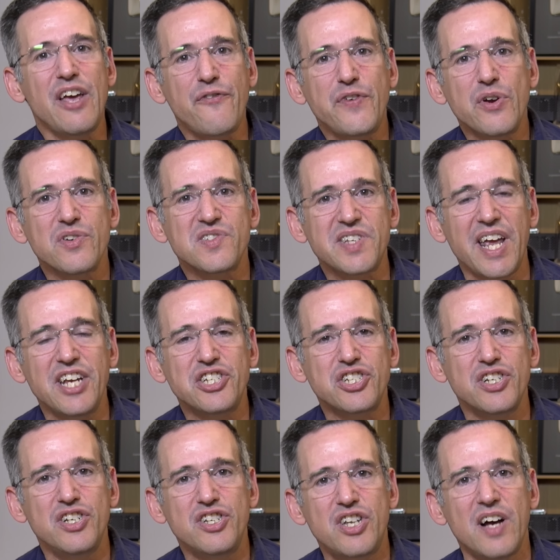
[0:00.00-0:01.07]
if your
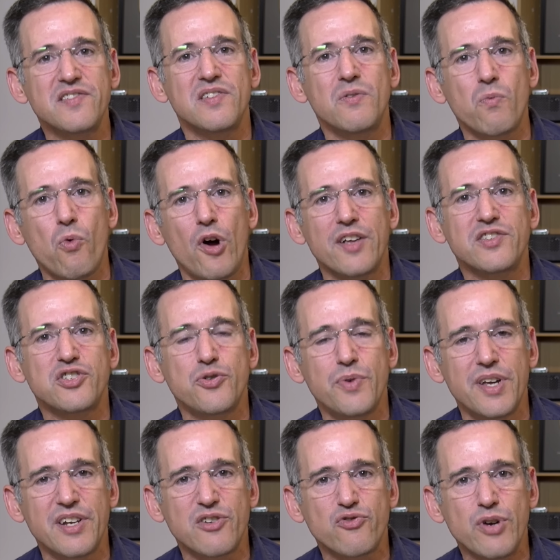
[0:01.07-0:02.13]
station doesn't want to
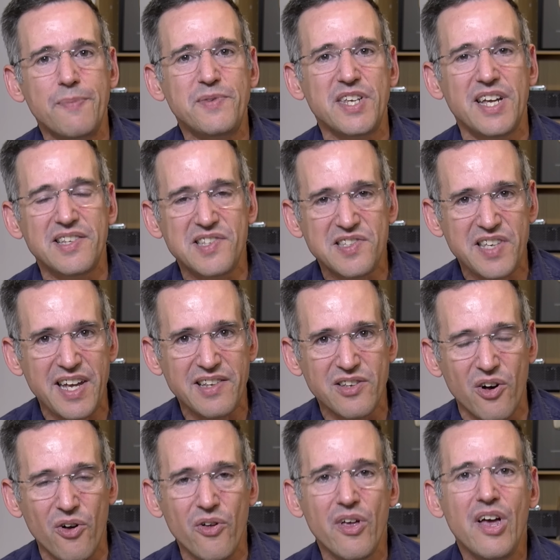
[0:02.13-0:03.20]
encrypt its
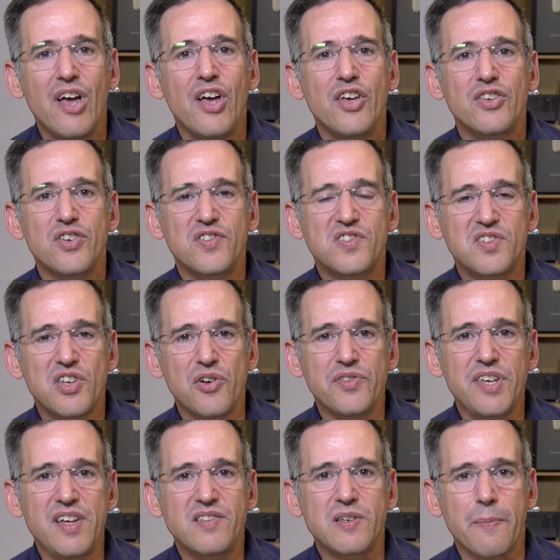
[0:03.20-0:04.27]
signal, you still
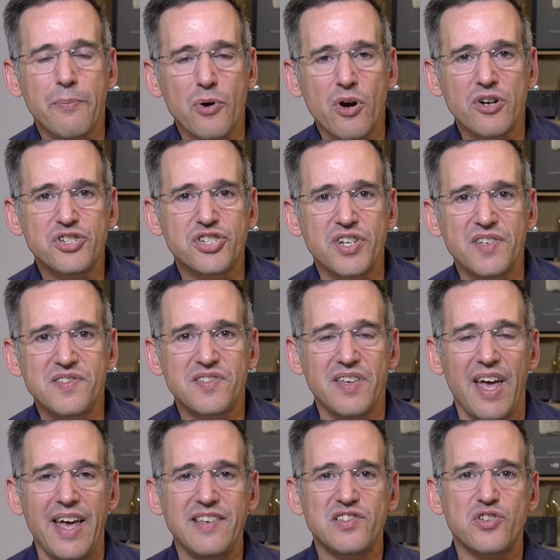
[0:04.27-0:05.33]
need to purchase
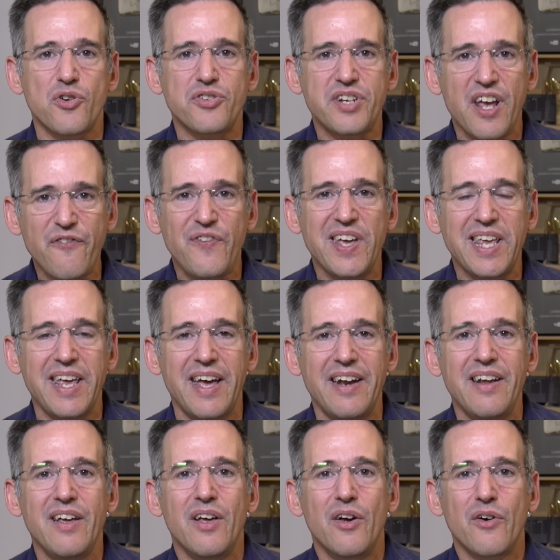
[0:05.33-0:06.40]
a
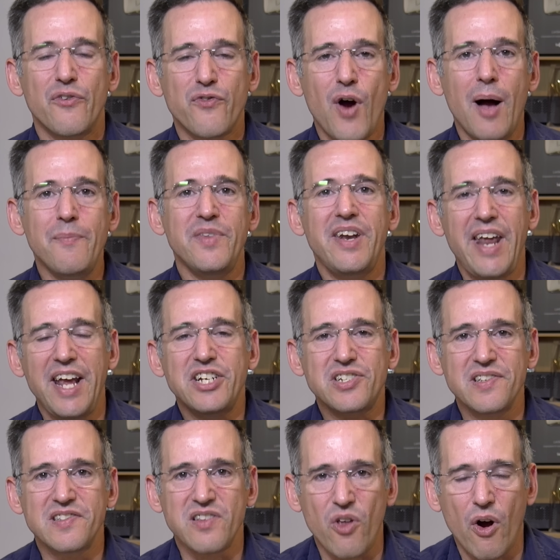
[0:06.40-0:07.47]
certificate from the
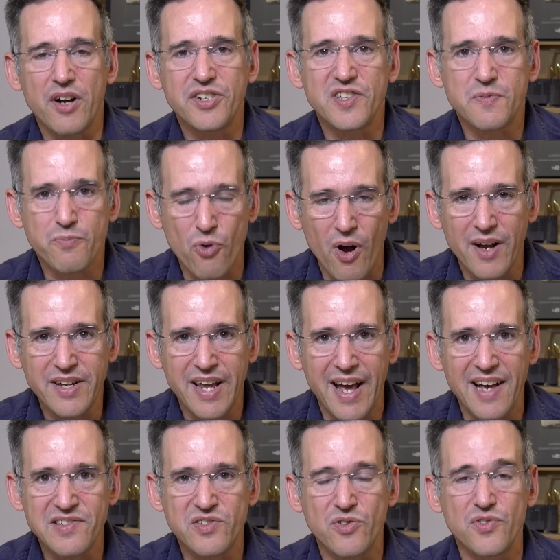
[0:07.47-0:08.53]
nation's largest
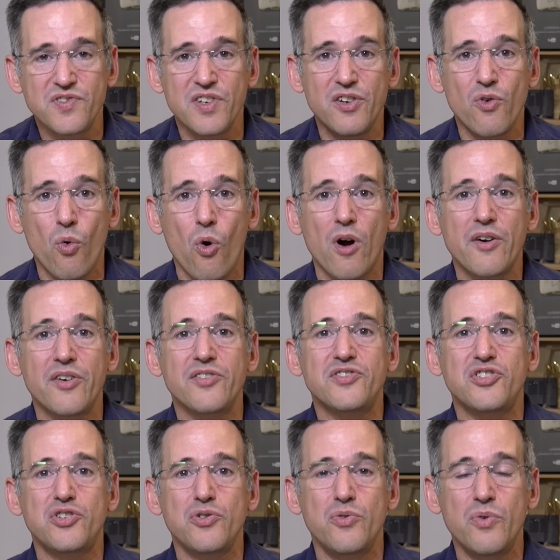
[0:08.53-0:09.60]
broadcasters in order
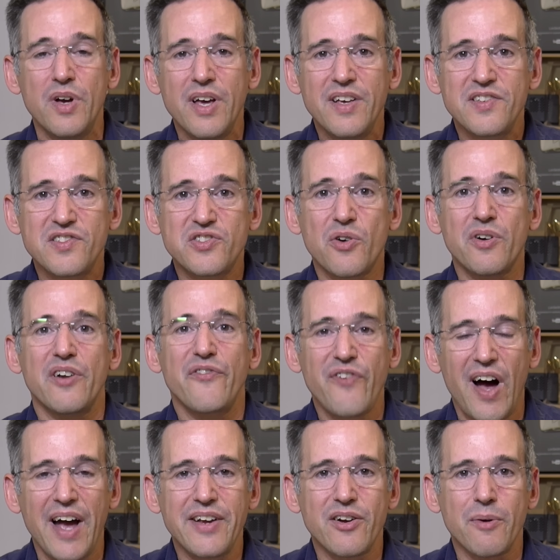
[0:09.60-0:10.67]
to
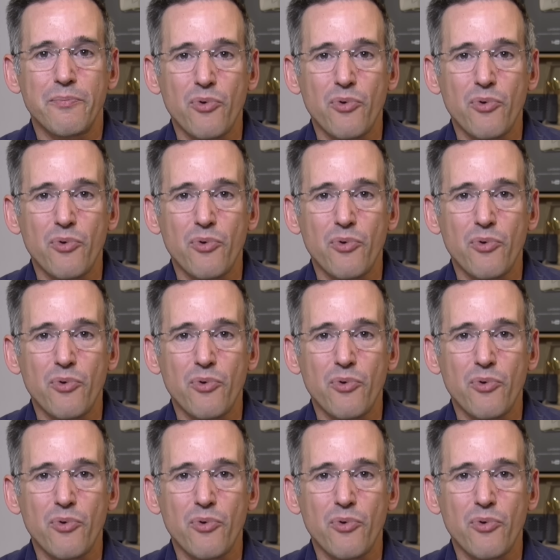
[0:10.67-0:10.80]
certify your